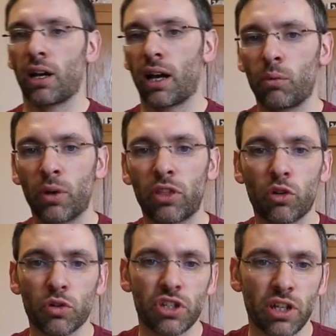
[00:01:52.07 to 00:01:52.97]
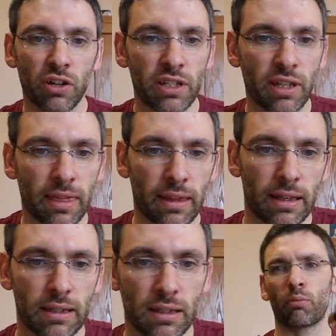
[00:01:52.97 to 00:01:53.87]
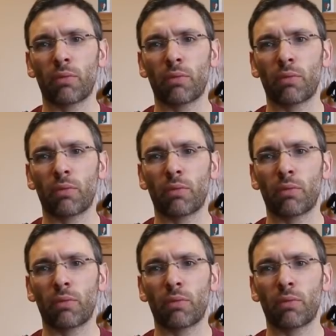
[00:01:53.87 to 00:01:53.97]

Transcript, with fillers: I went through a series of things.